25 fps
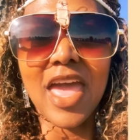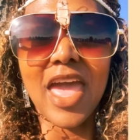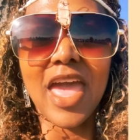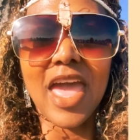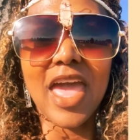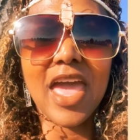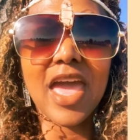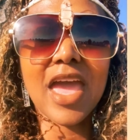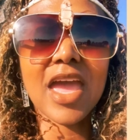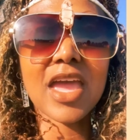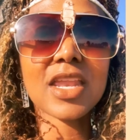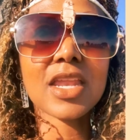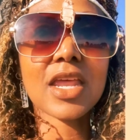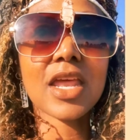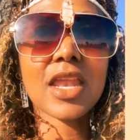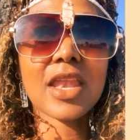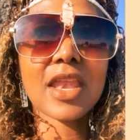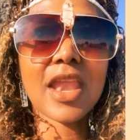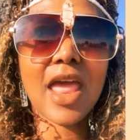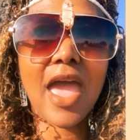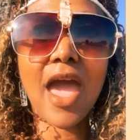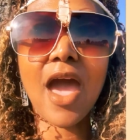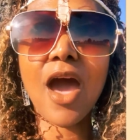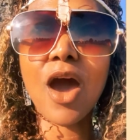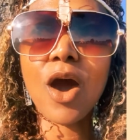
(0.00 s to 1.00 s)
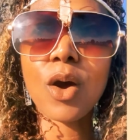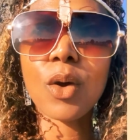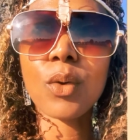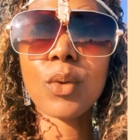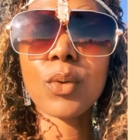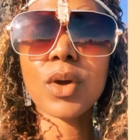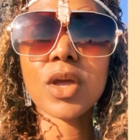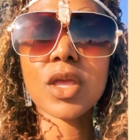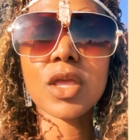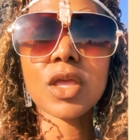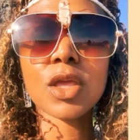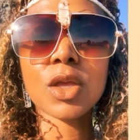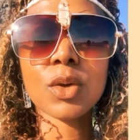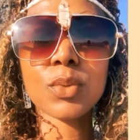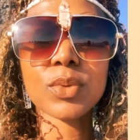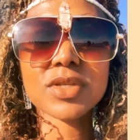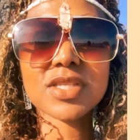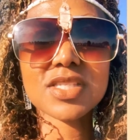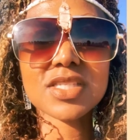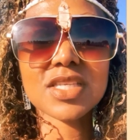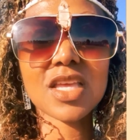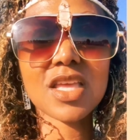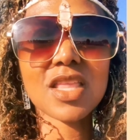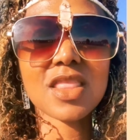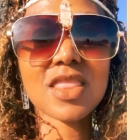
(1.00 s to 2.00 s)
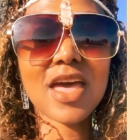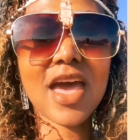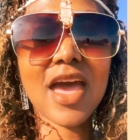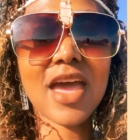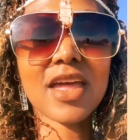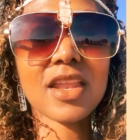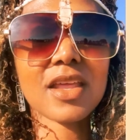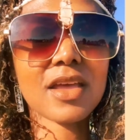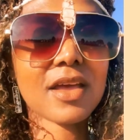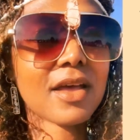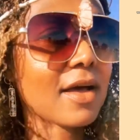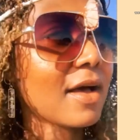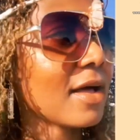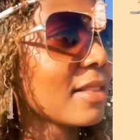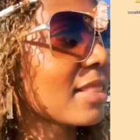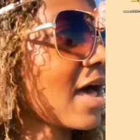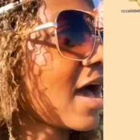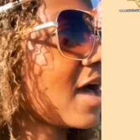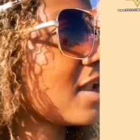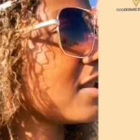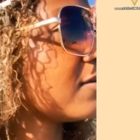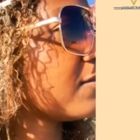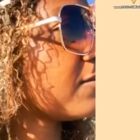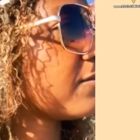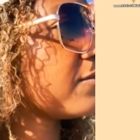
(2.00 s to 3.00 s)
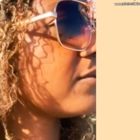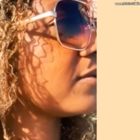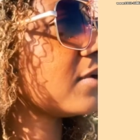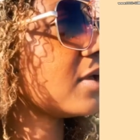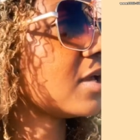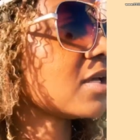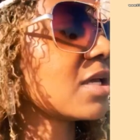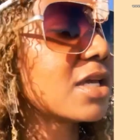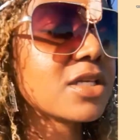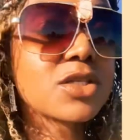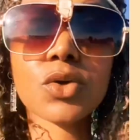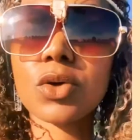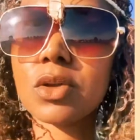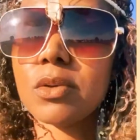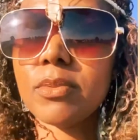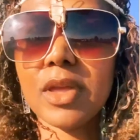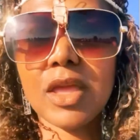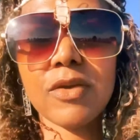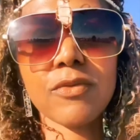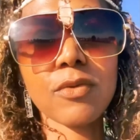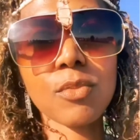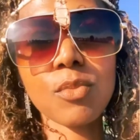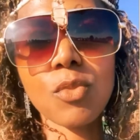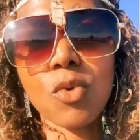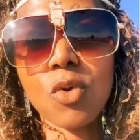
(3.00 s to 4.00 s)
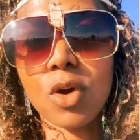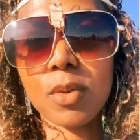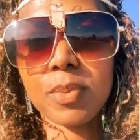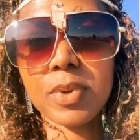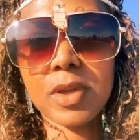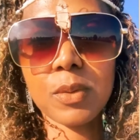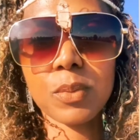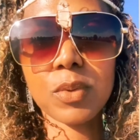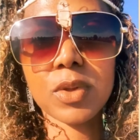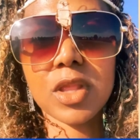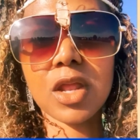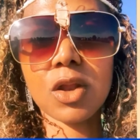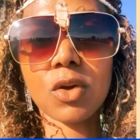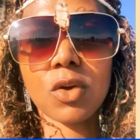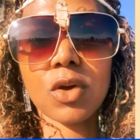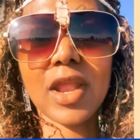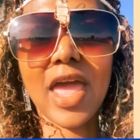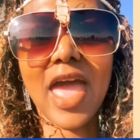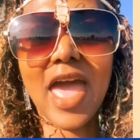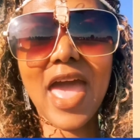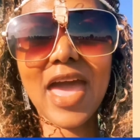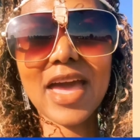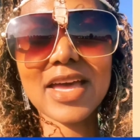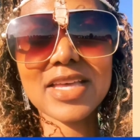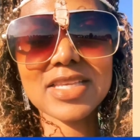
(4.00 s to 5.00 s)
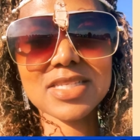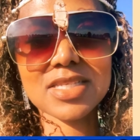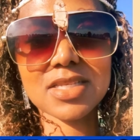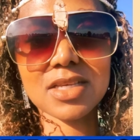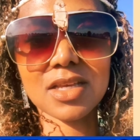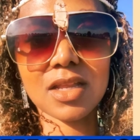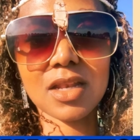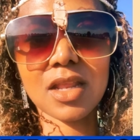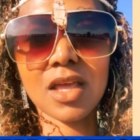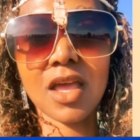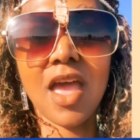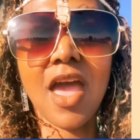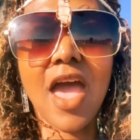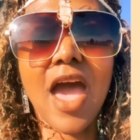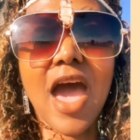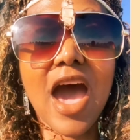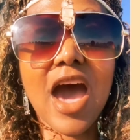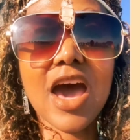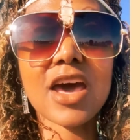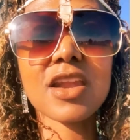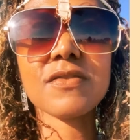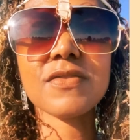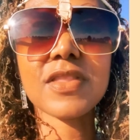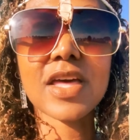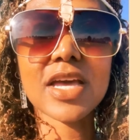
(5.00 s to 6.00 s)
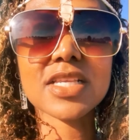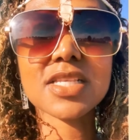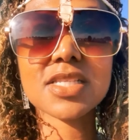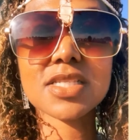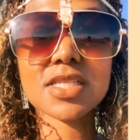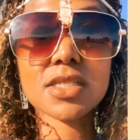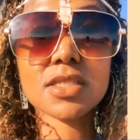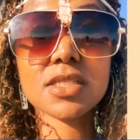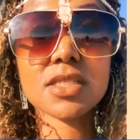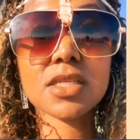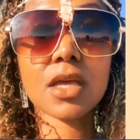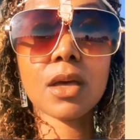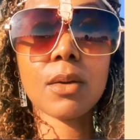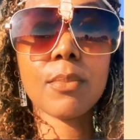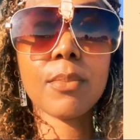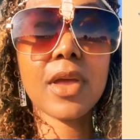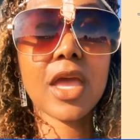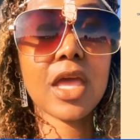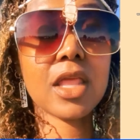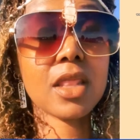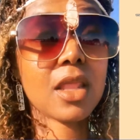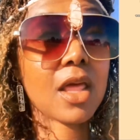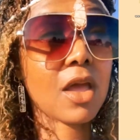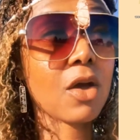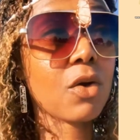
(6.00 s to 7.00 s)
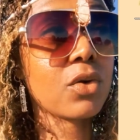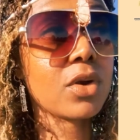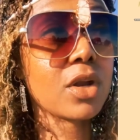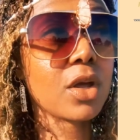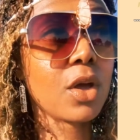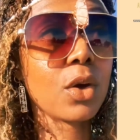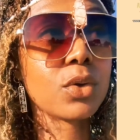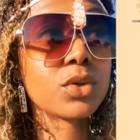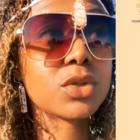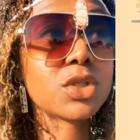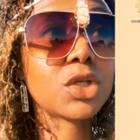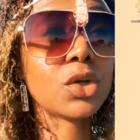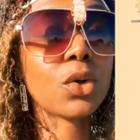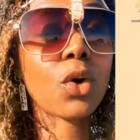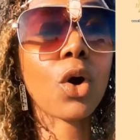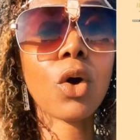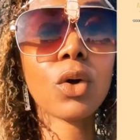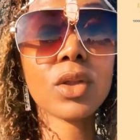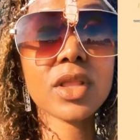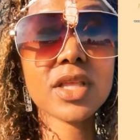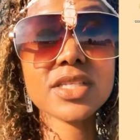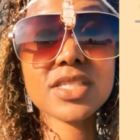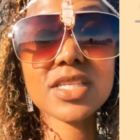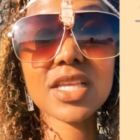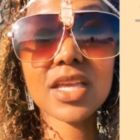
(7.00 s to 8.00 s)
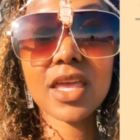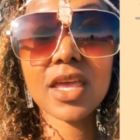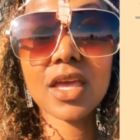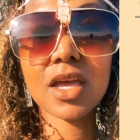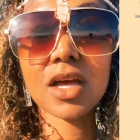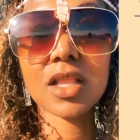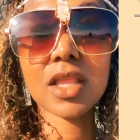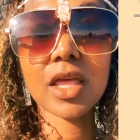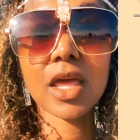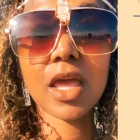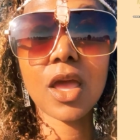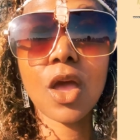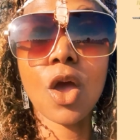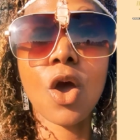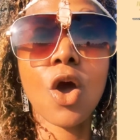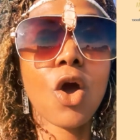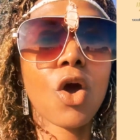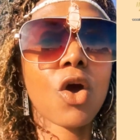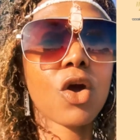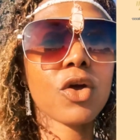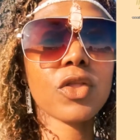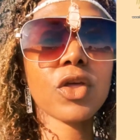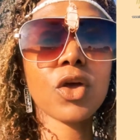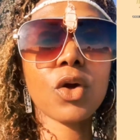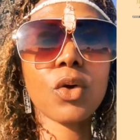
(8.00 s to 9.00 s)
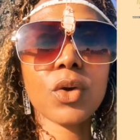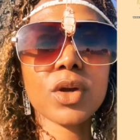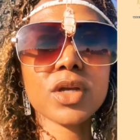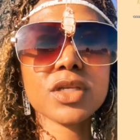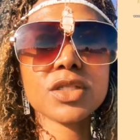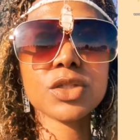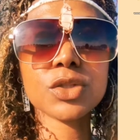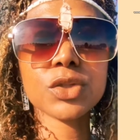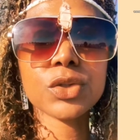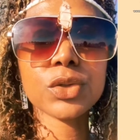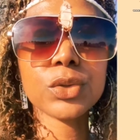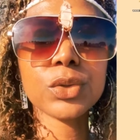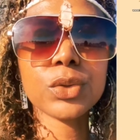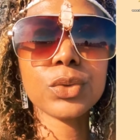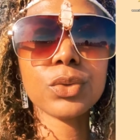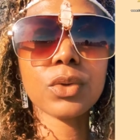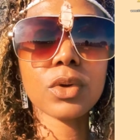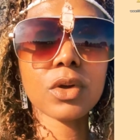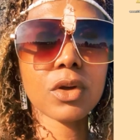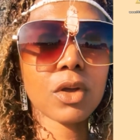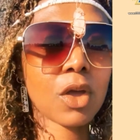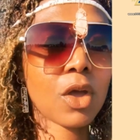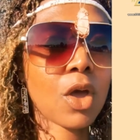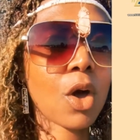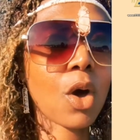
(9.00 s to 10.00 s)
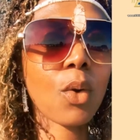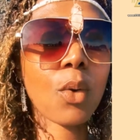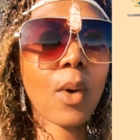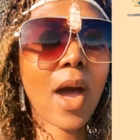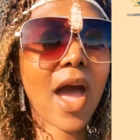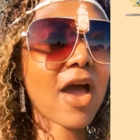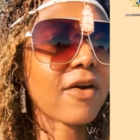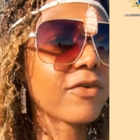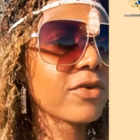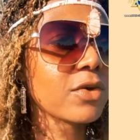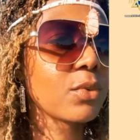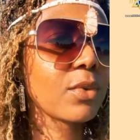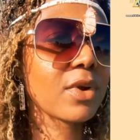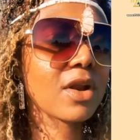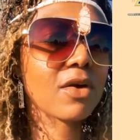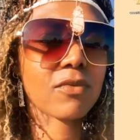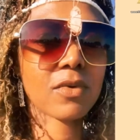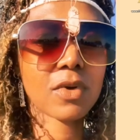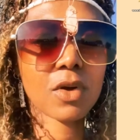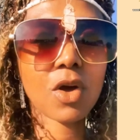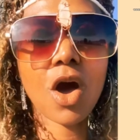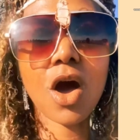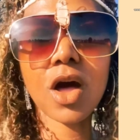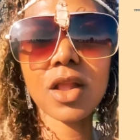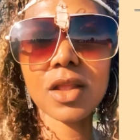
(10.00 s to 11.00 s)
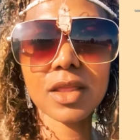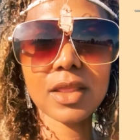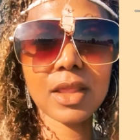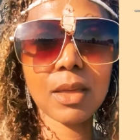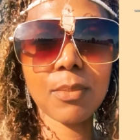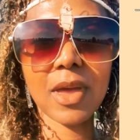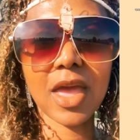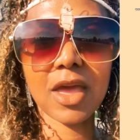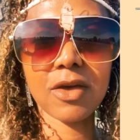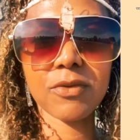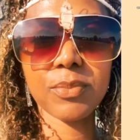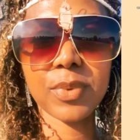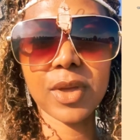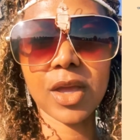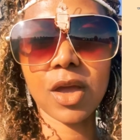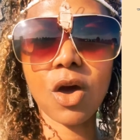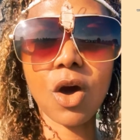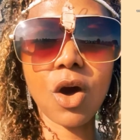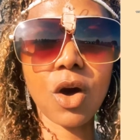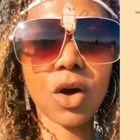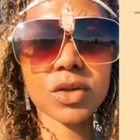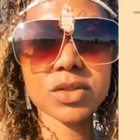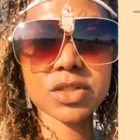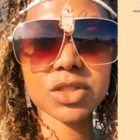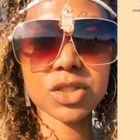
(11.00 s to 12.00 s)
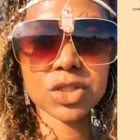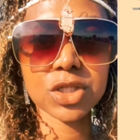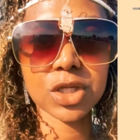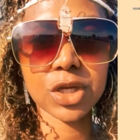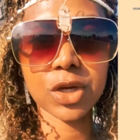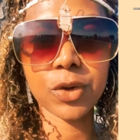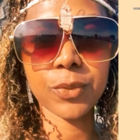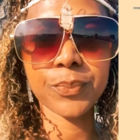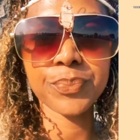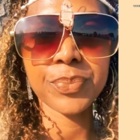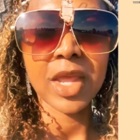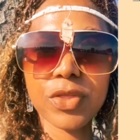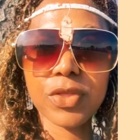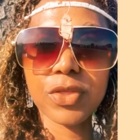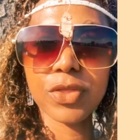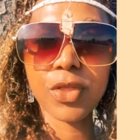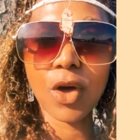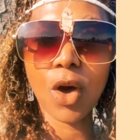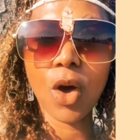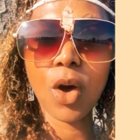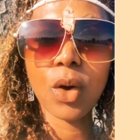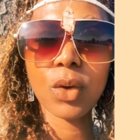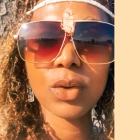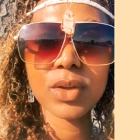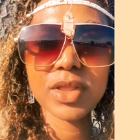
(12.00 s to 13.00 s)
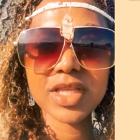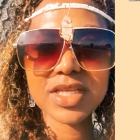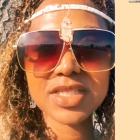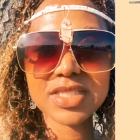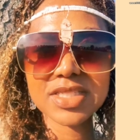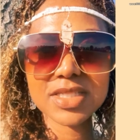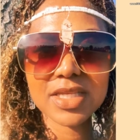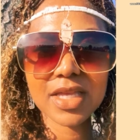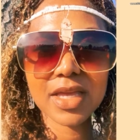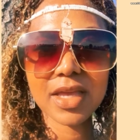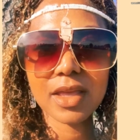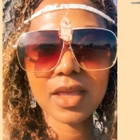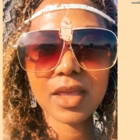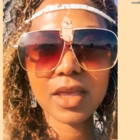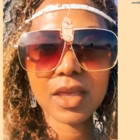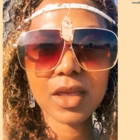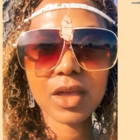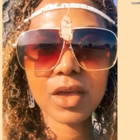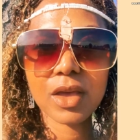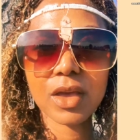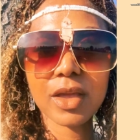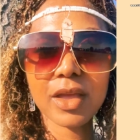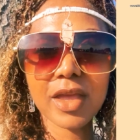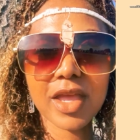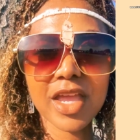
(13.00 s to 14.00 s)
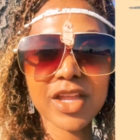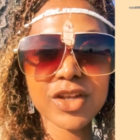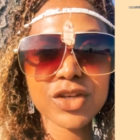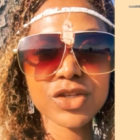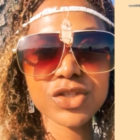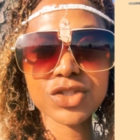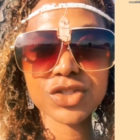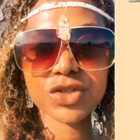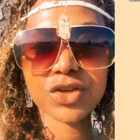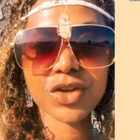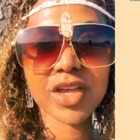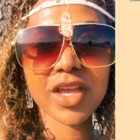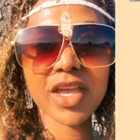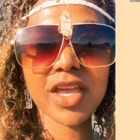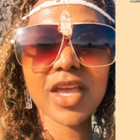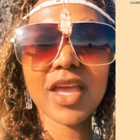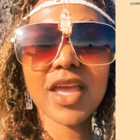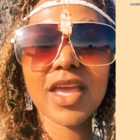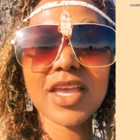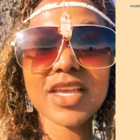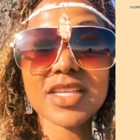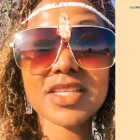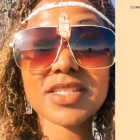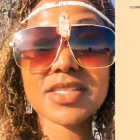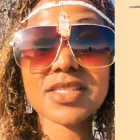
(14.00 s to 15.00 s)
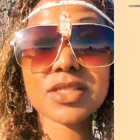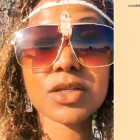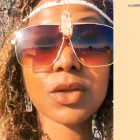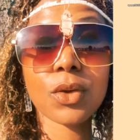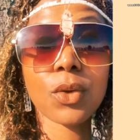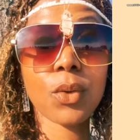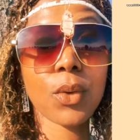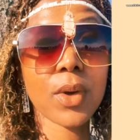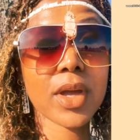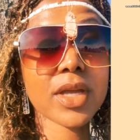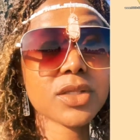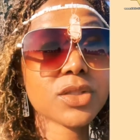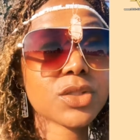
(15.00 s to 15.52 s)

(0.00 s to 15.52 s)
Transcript: And now you will see that a lot of, it's going to be even more people that are going to exit out of that system, and they're going to go to holistic healing, or they're going to go after whatever calling they may have been called to do. The holistic industry is going